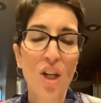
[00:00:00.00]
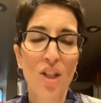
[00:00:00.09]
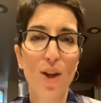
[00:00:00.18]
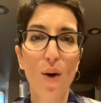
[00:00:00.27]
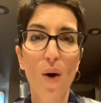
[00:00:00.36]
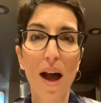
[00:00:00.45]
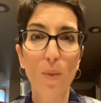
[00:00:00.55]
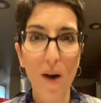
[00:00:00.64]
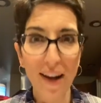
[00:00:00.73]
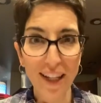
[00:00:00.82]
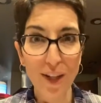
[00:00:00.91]
So I
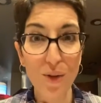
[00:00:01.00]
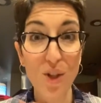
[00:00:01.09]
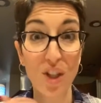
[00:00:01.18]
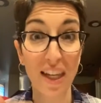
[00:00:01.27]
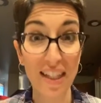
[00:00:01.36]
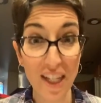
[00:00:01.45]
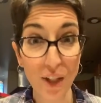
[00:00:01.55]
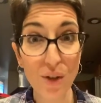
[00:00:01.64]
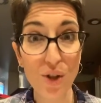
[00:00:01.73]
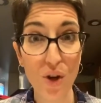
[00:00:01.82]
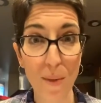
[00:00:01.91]
want you to continue
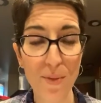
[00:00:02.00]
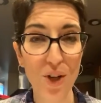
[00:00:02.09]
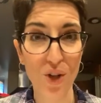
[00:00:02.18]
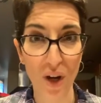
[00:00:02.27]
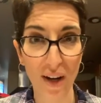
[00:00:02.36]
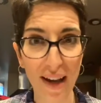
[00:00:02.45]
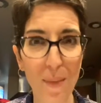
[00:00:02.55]
to show up to your journey.